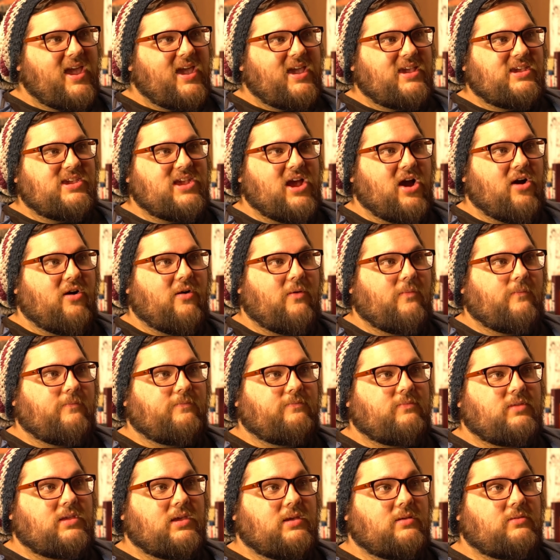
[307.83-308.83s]
You know,
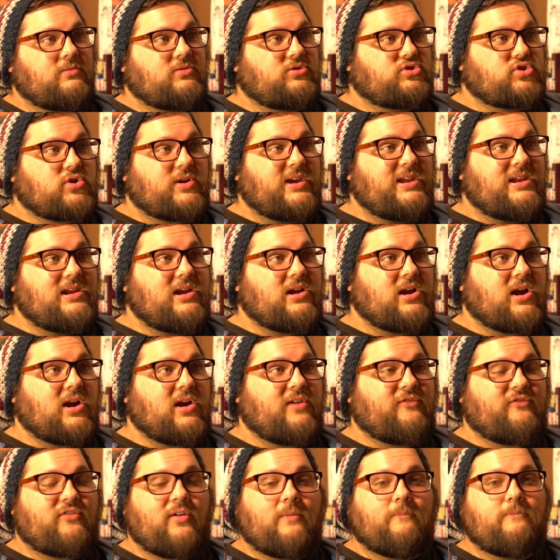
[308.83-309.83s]
treated her
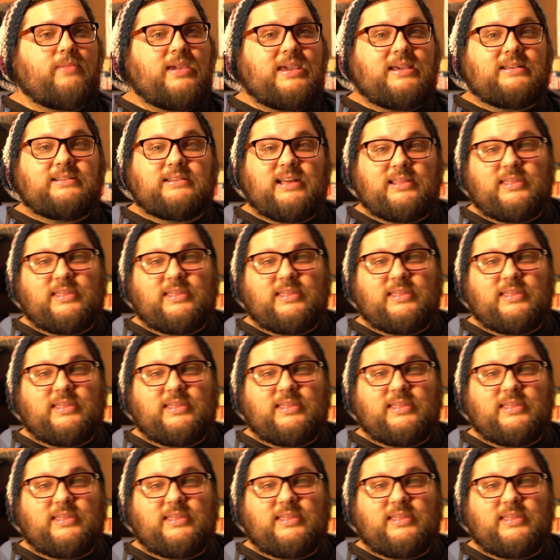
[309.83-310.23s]
from being